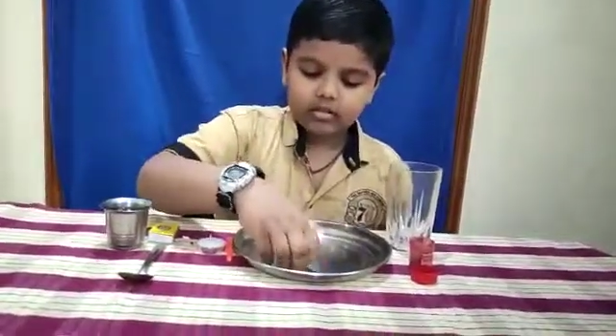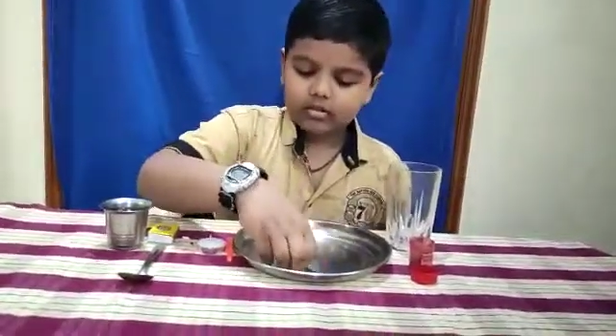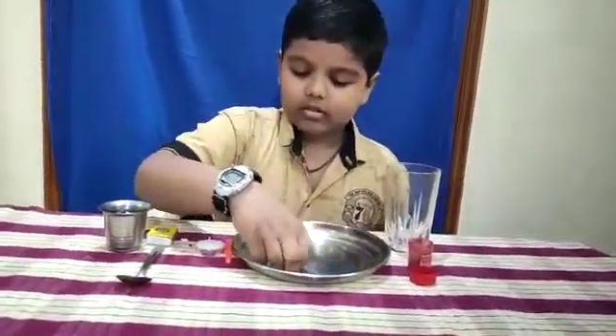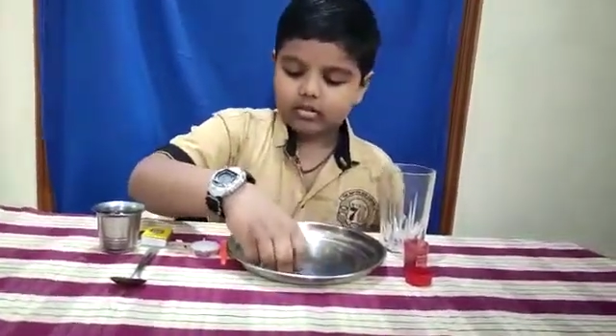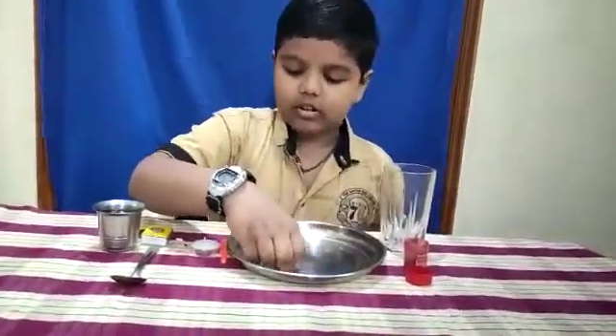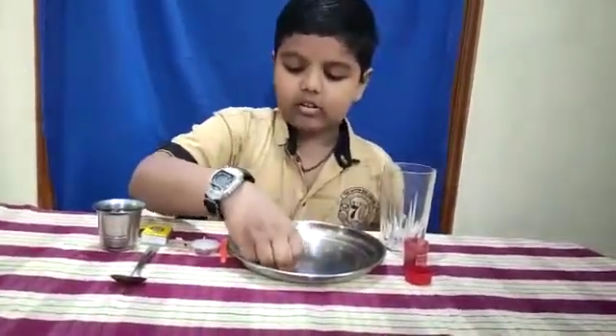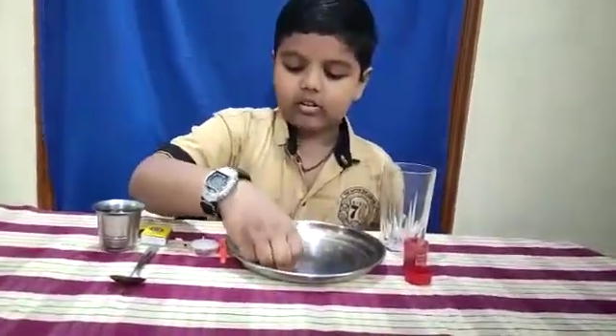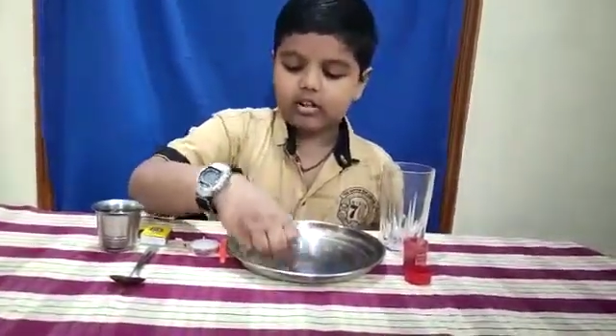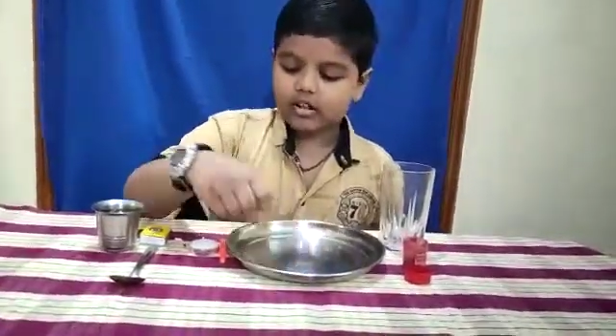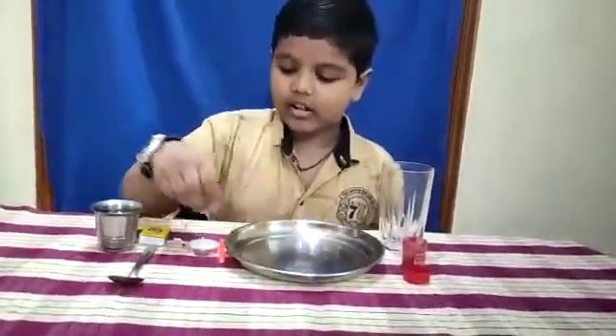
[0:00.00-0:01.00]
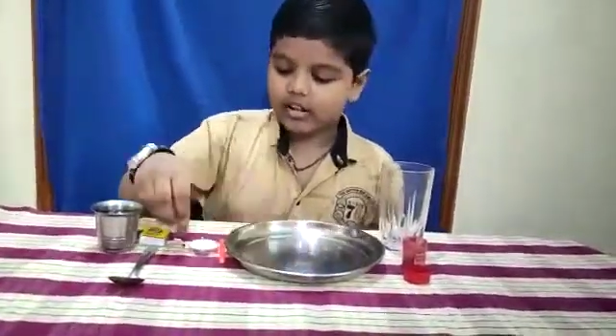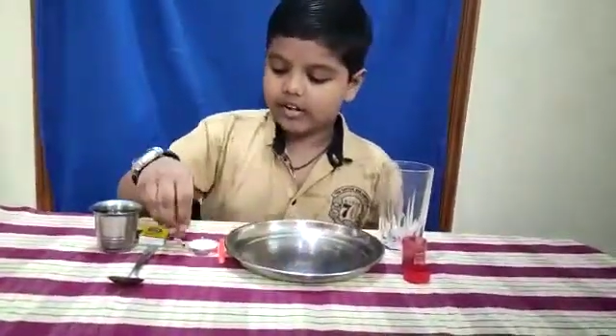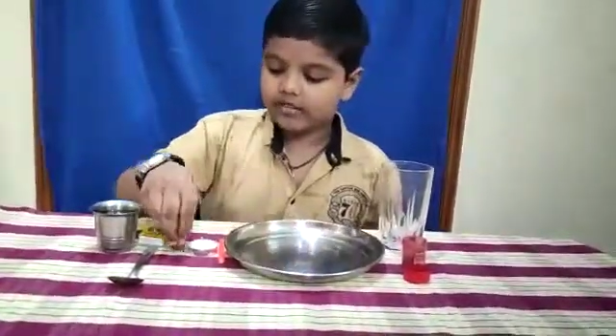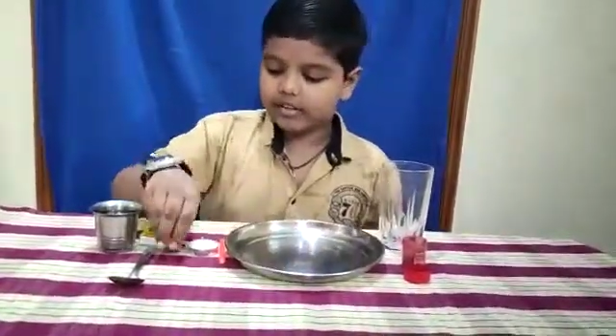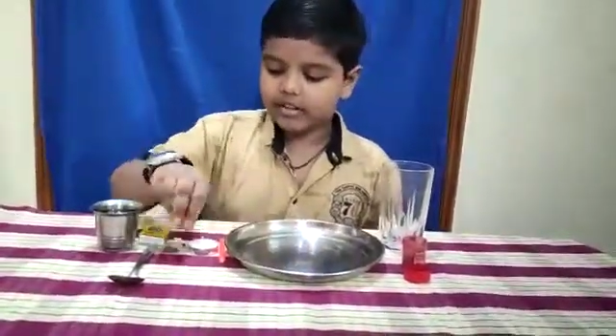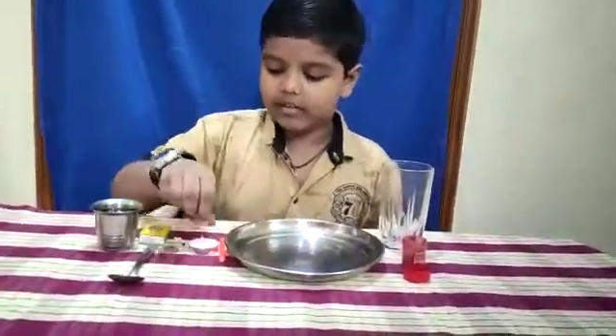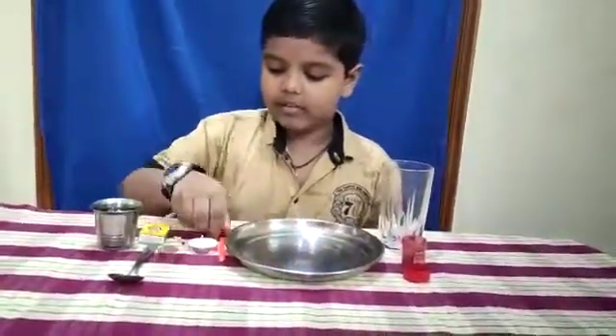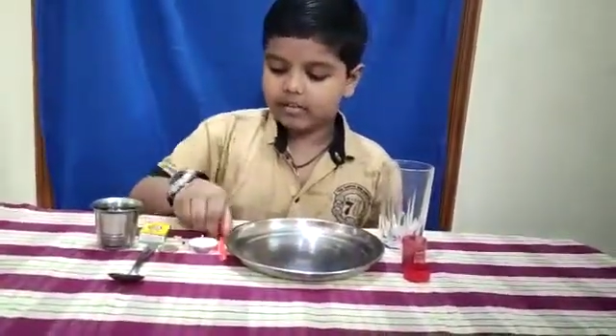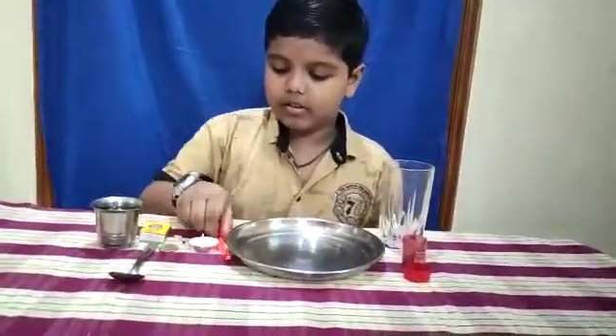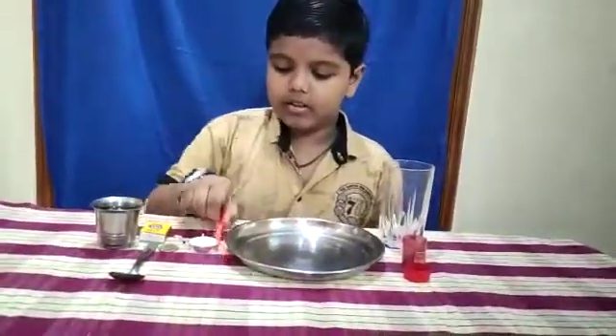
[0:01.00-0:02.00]
So now here I have taken
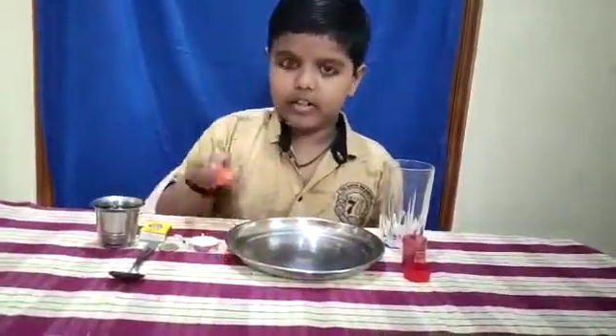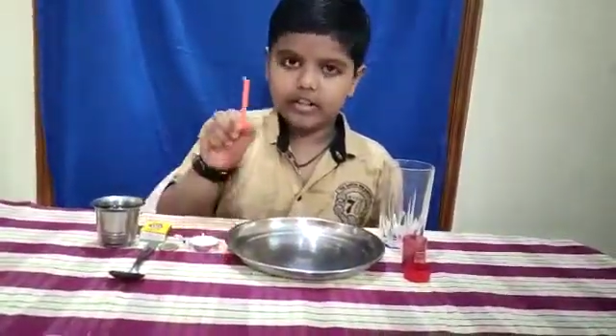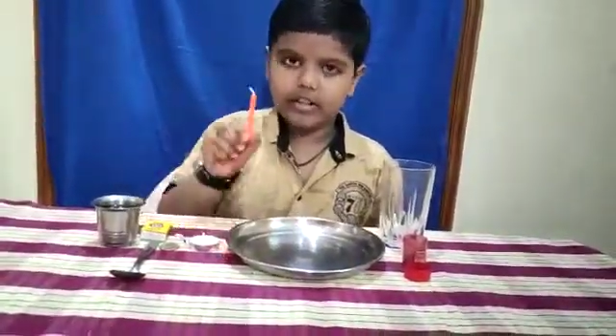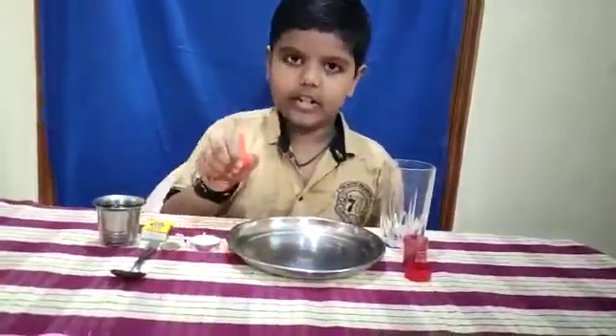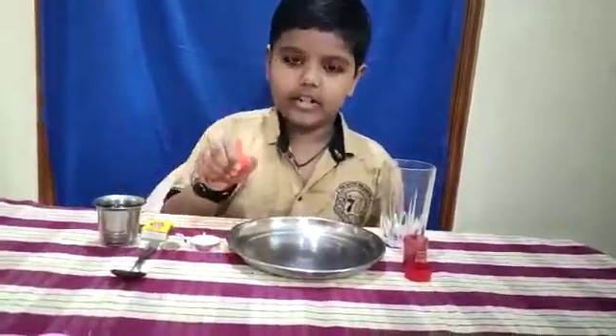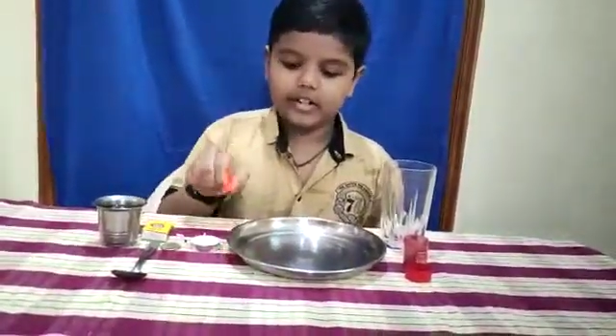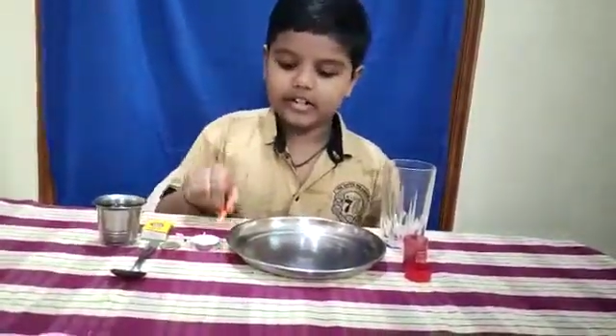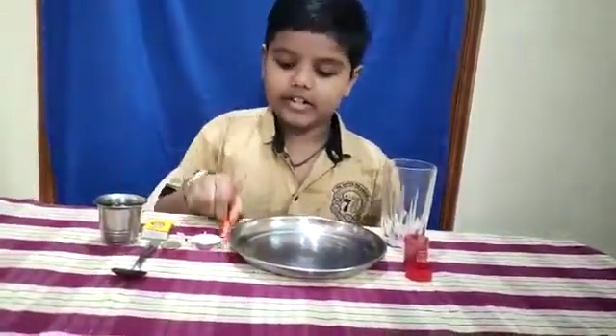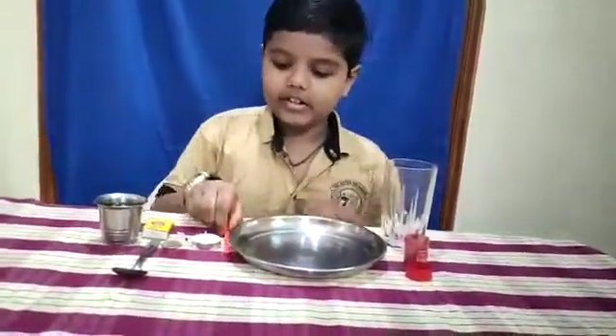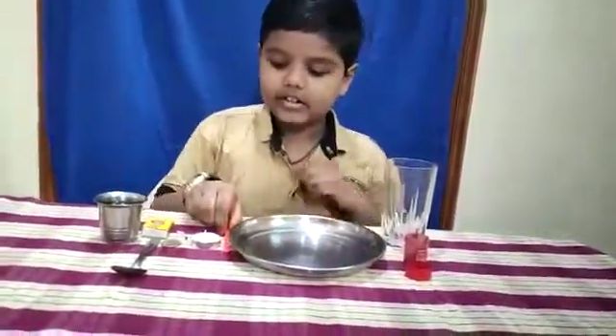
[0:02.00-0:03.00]
birthday candle,